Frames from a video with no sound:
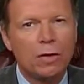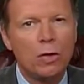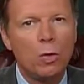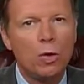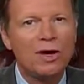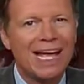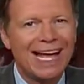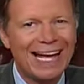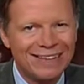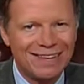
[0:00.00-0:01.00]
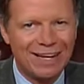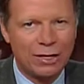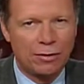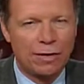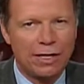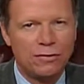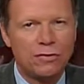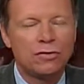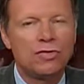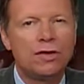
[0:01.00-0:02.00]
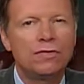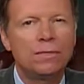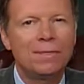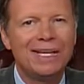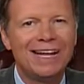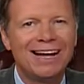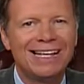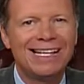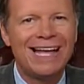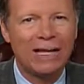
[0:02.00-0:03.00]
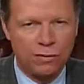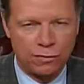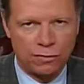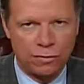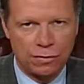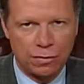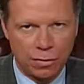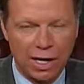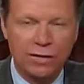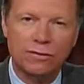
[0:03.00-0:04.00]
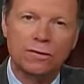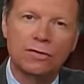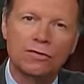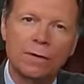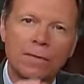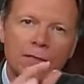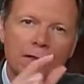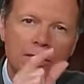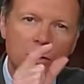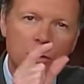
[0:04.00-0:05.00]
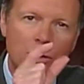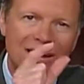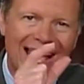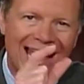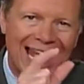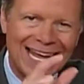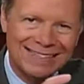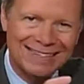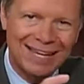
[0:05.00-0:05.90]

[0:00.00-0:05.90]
the word antichrist doesn't mean against Christ. There are some that think the word anti